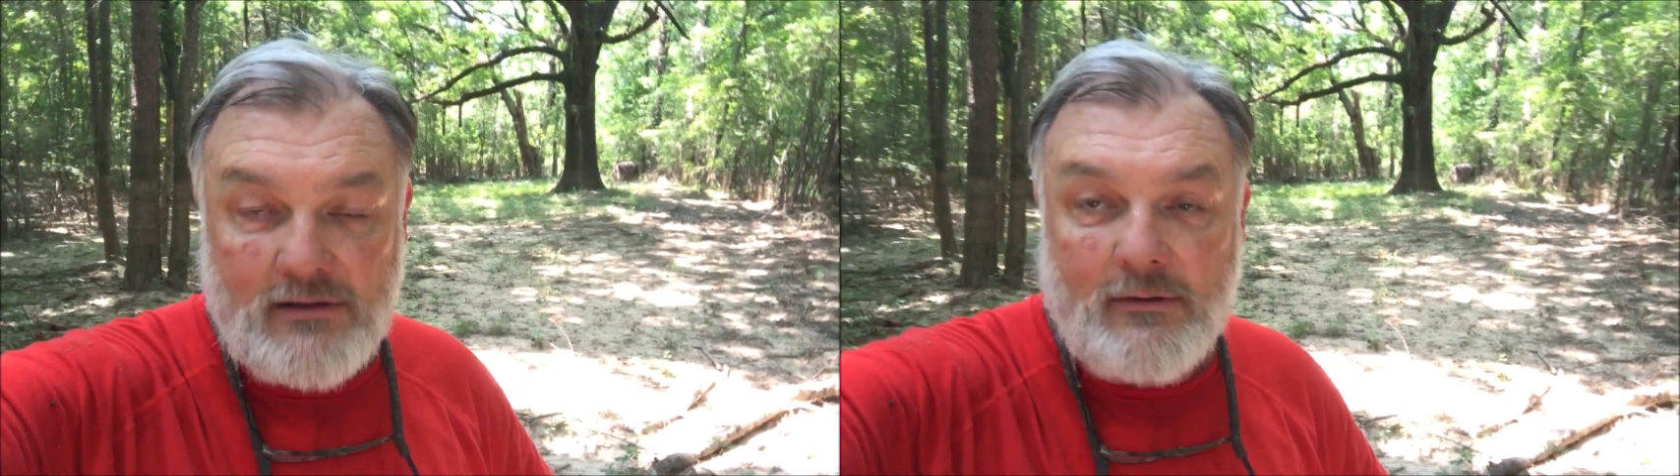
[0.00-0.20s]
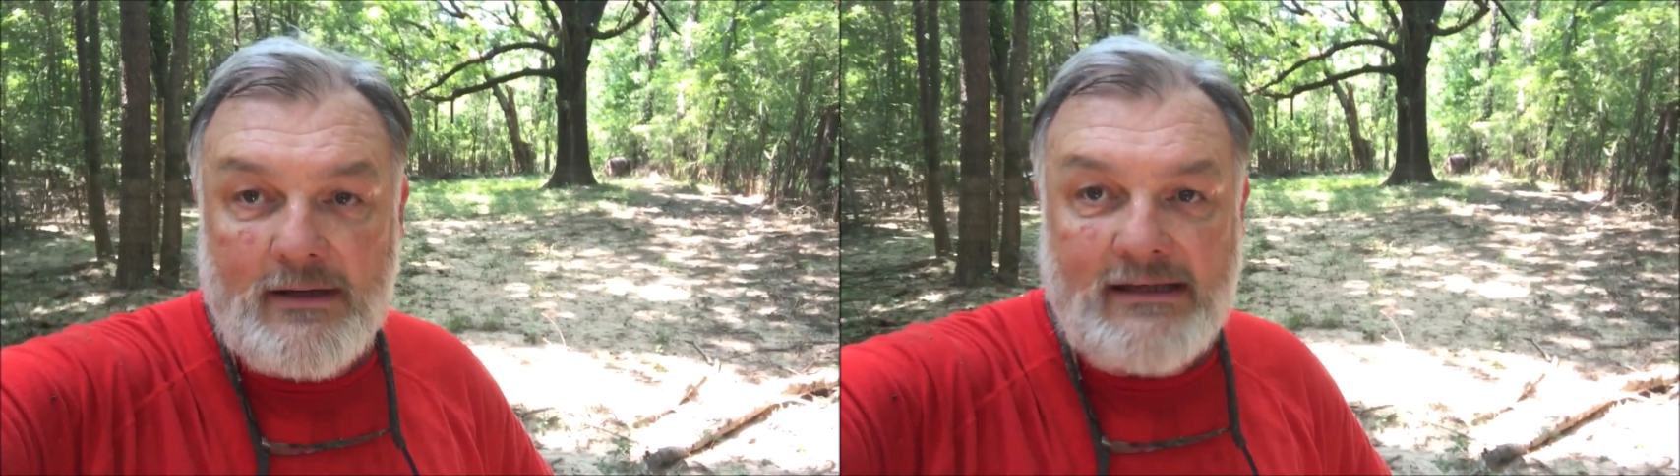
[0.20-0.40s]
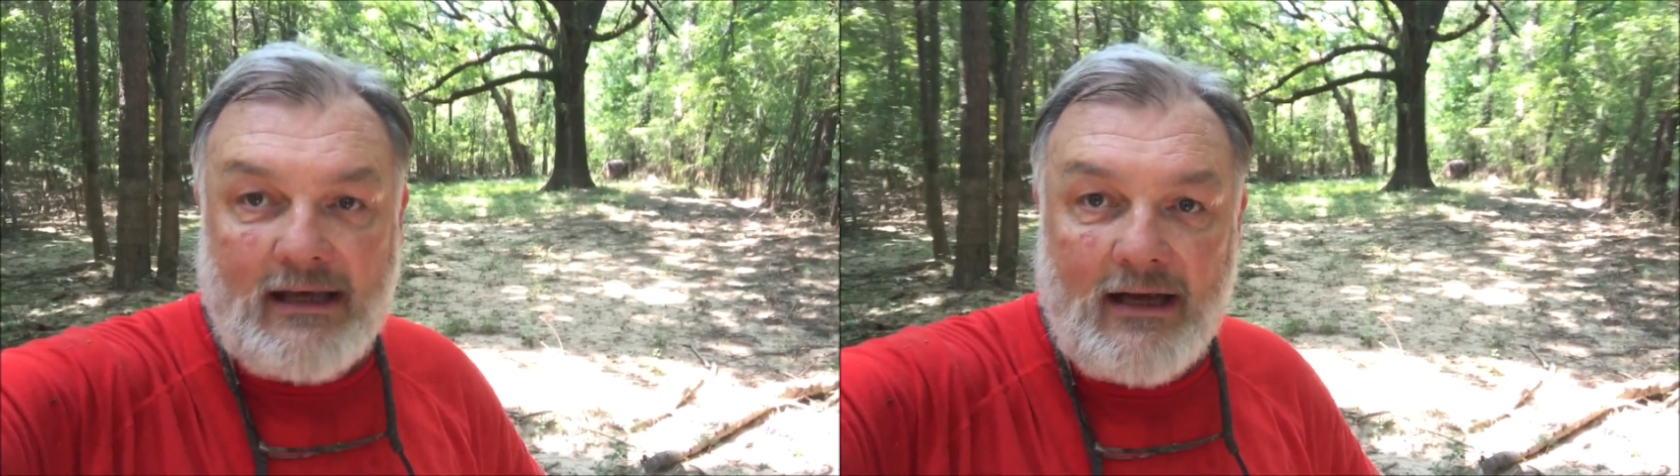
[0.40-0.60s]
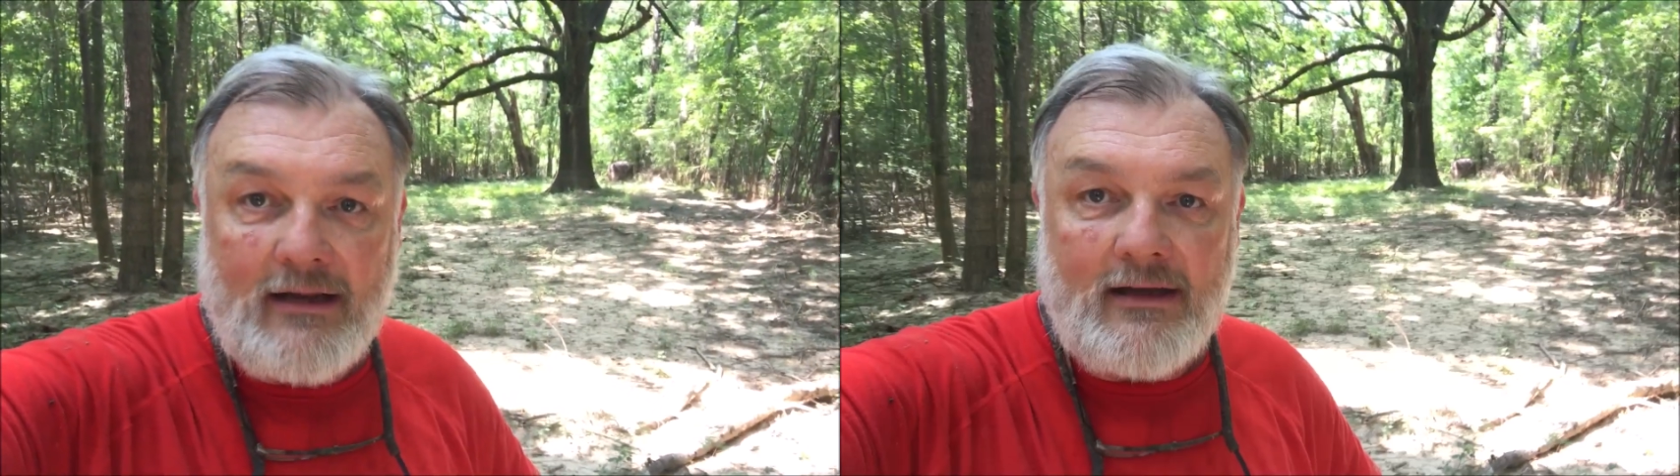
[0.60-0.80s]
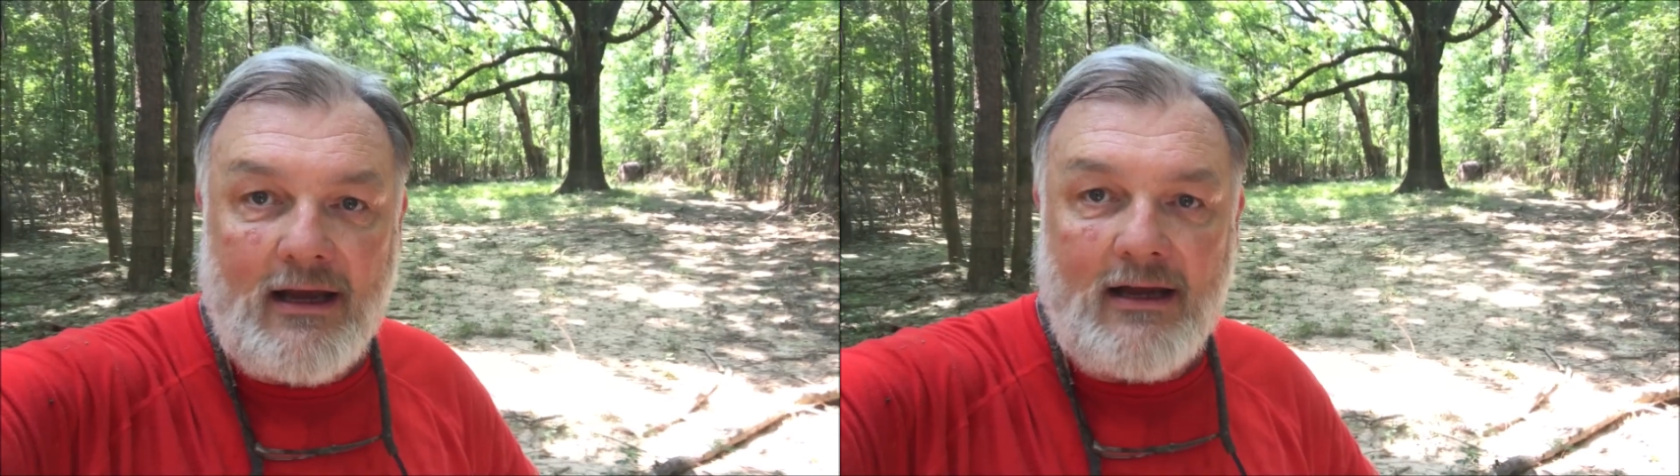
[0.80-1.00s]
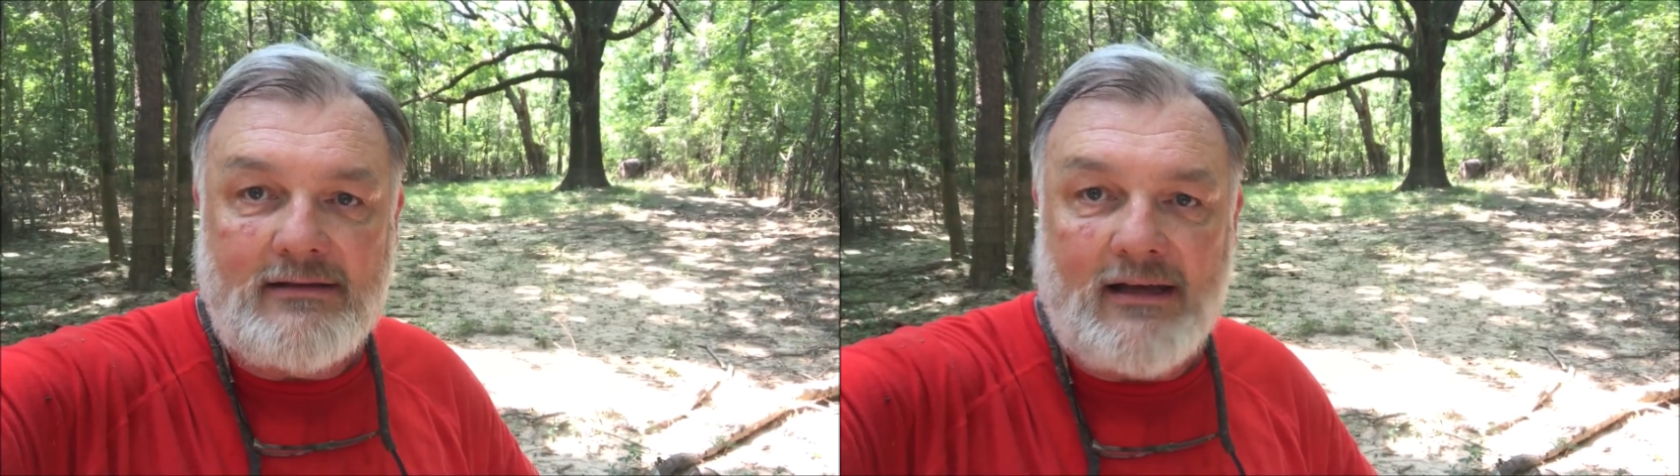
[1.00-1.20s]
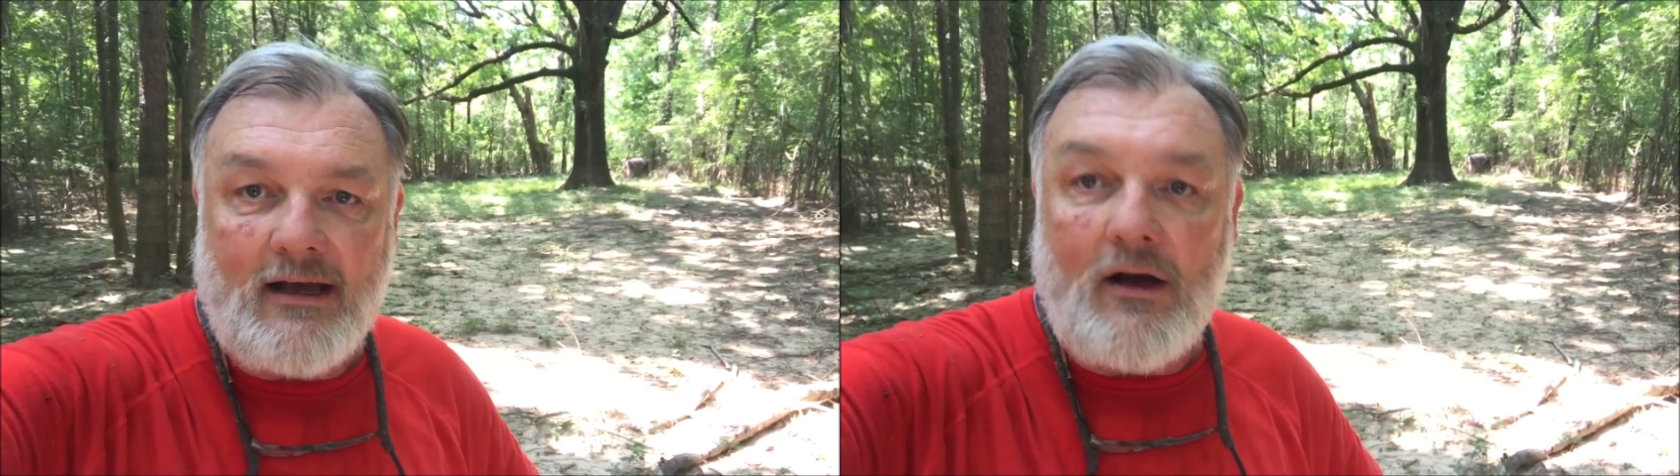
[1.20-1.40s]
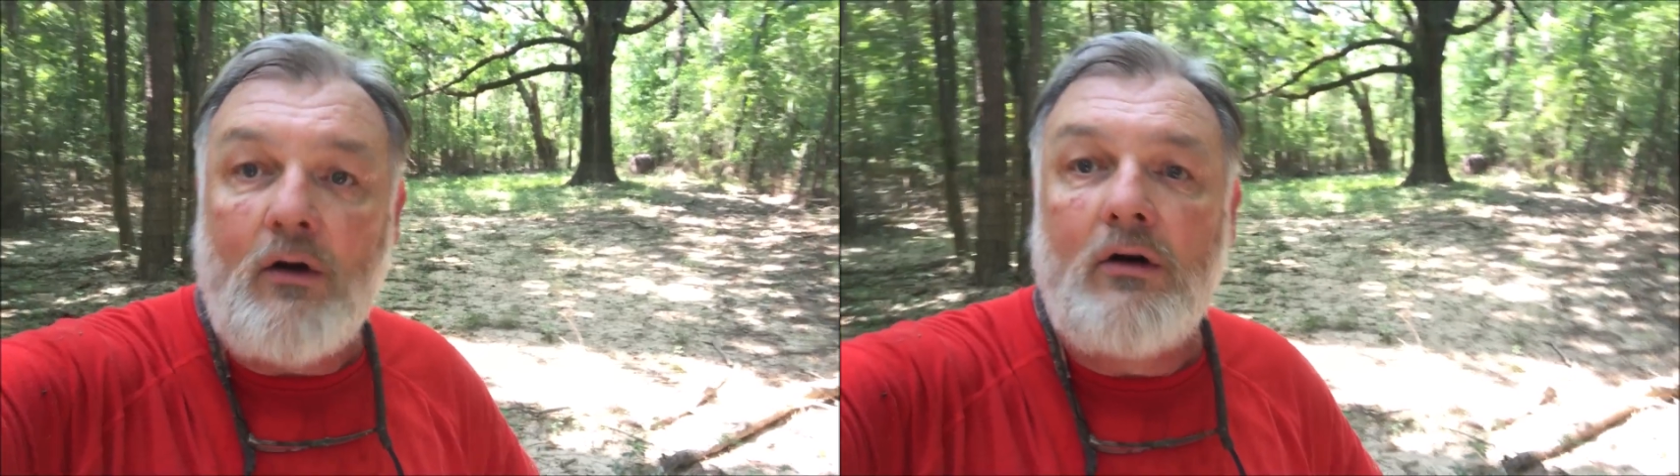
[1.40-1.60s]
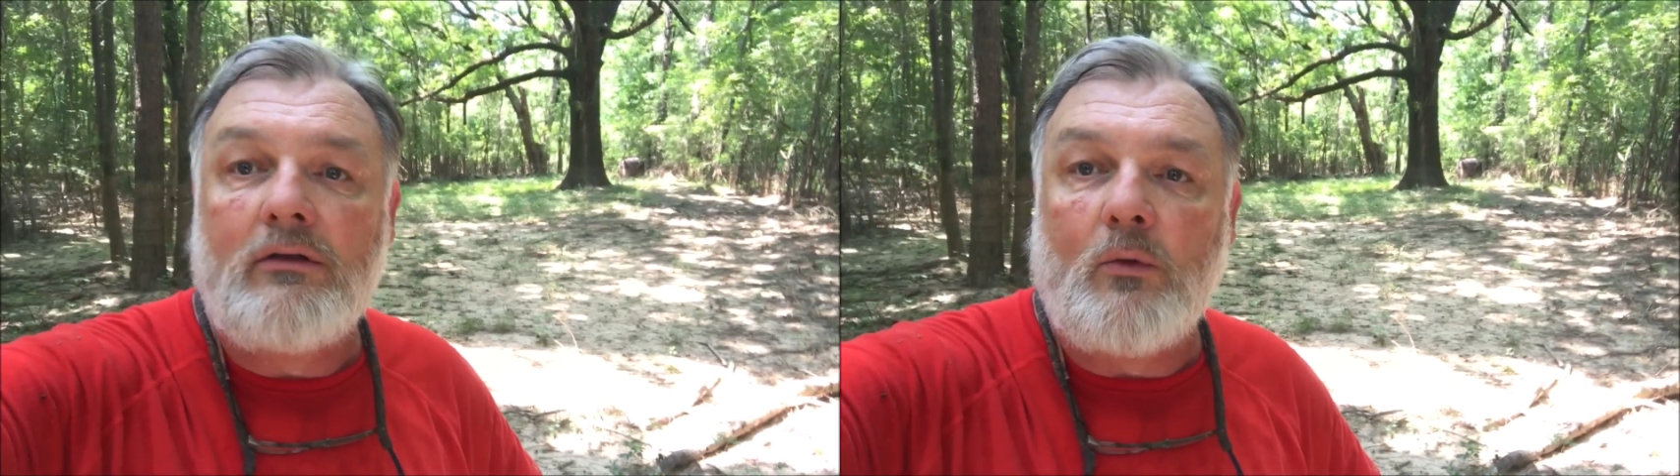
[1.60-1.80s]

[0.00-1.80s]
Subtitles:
Louisiana. It's on